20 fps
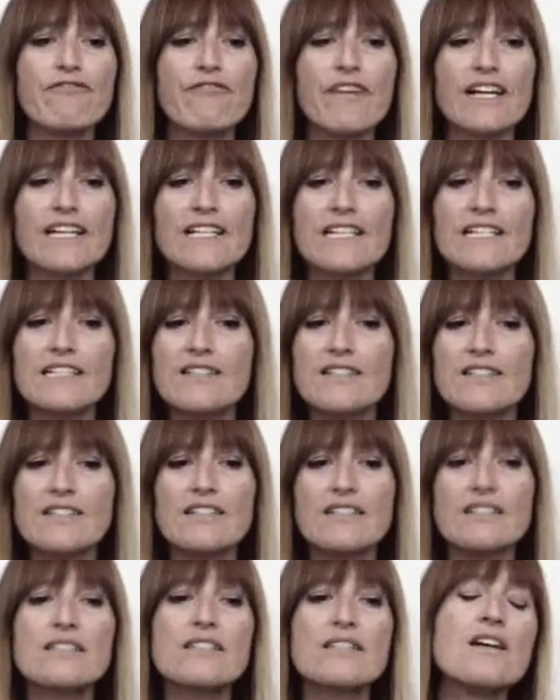
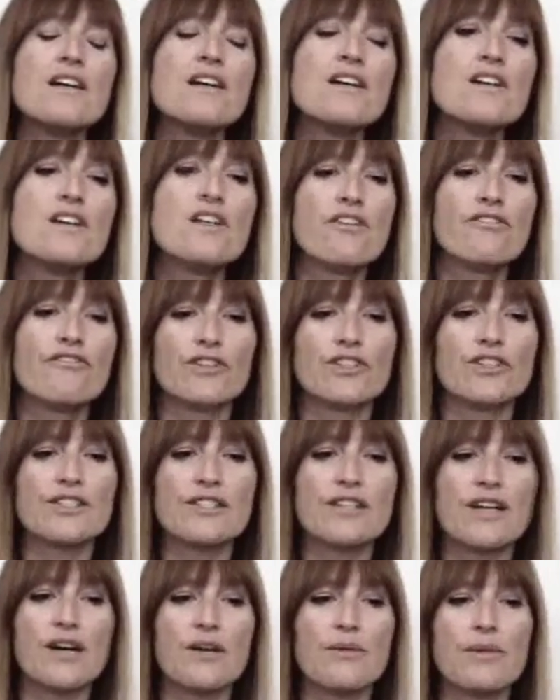Finances, for
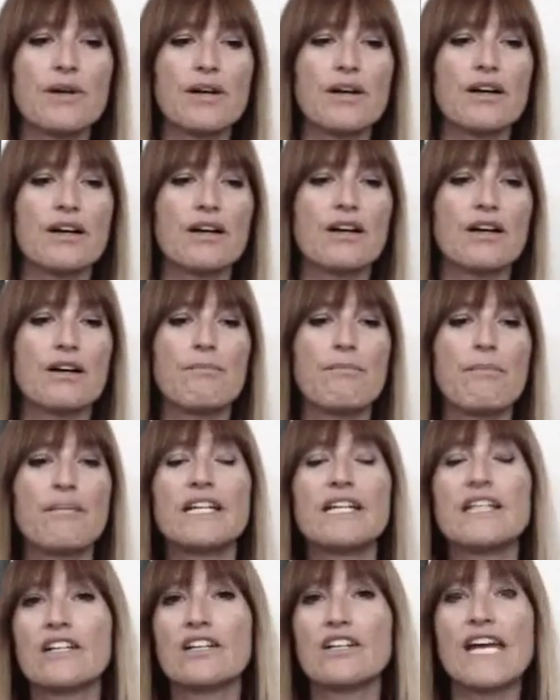some,
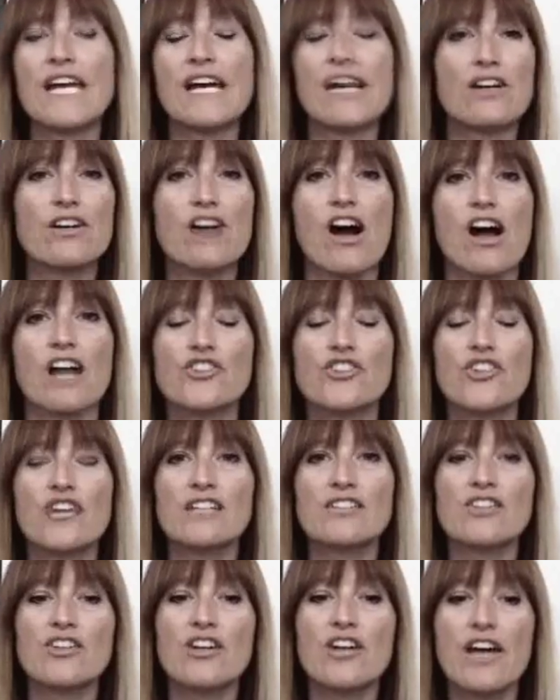money and
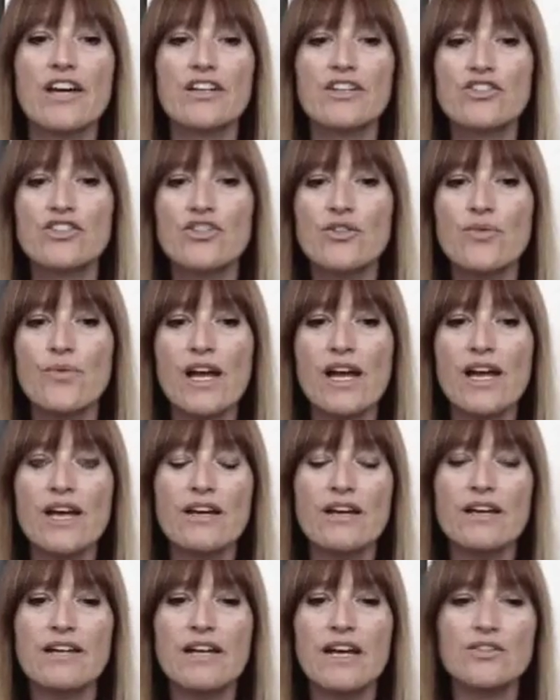contracts are headed your way
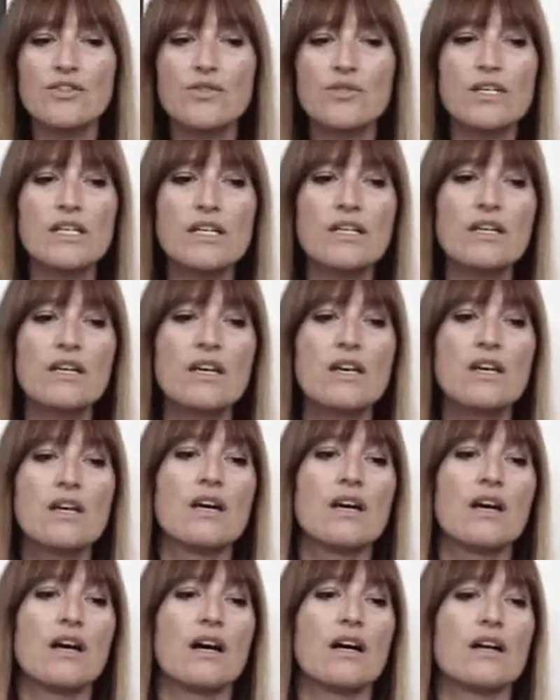next week.
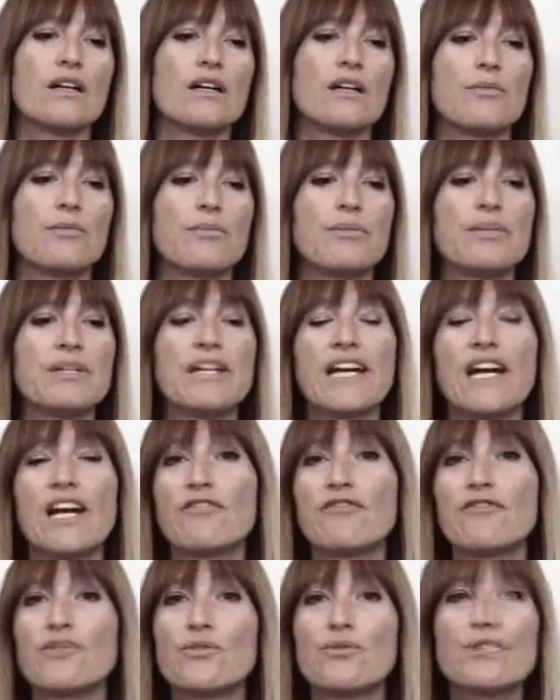Be
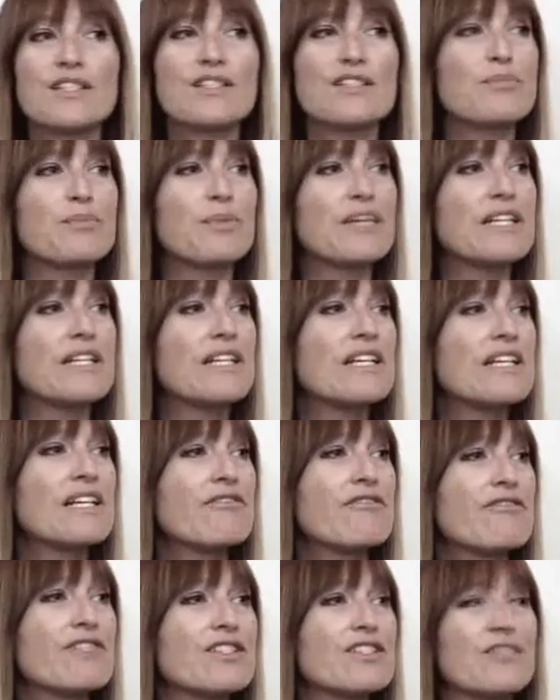careful with
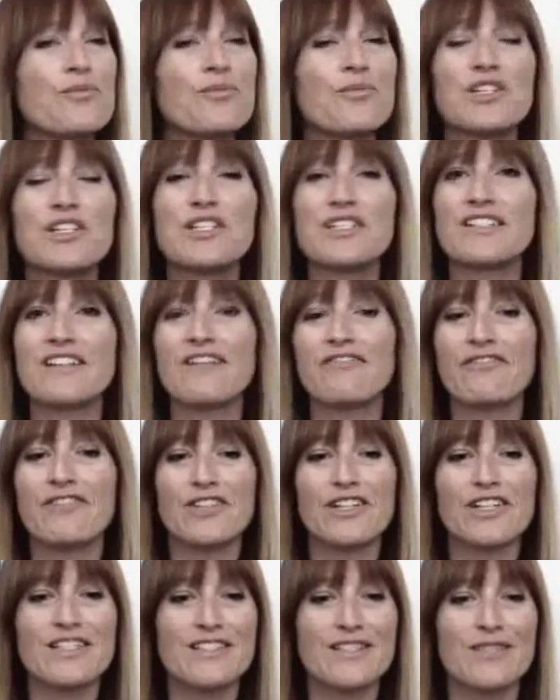speeding. For some reason, I
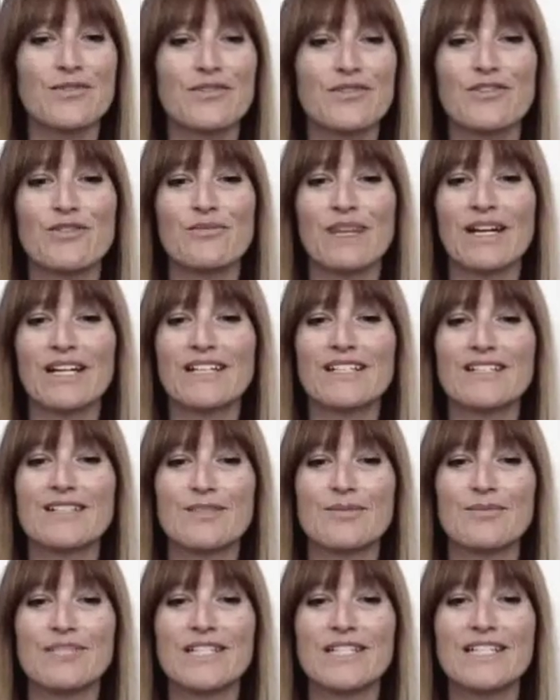feel like some of you might get
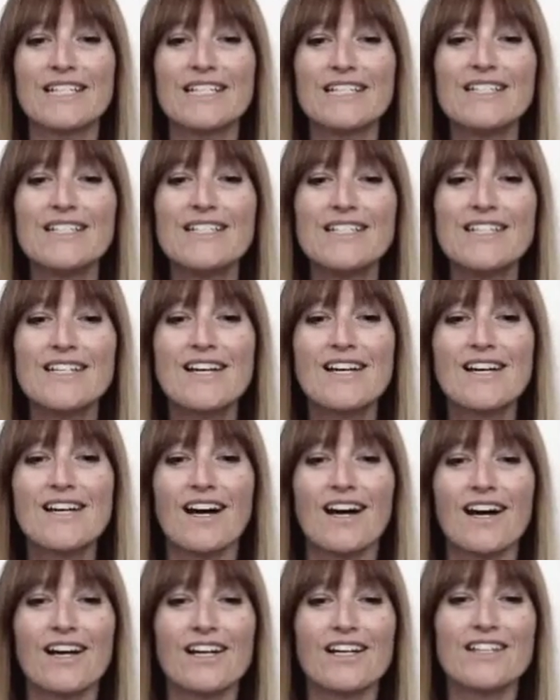some tickets.
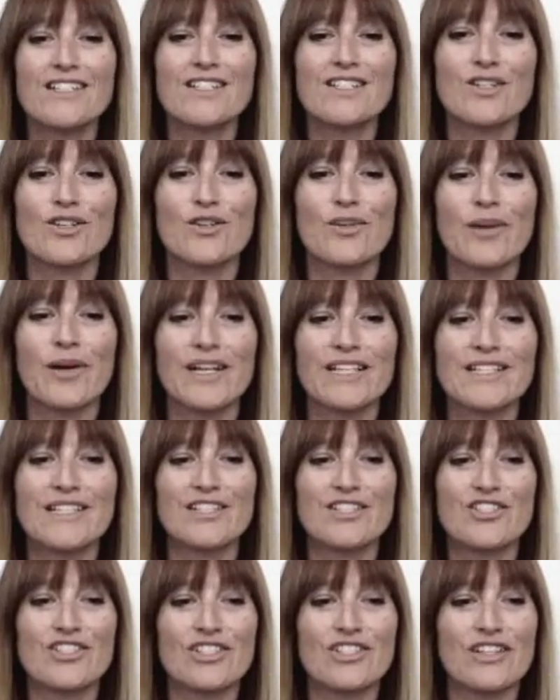So pay
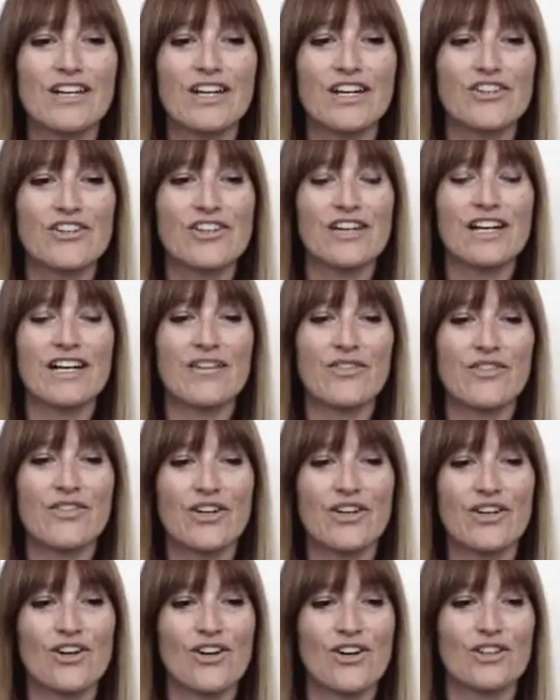attention that you're not out
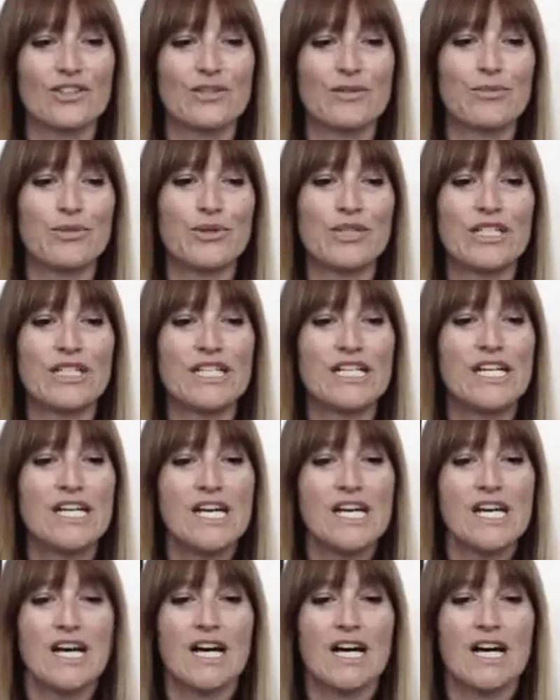there hauling booty.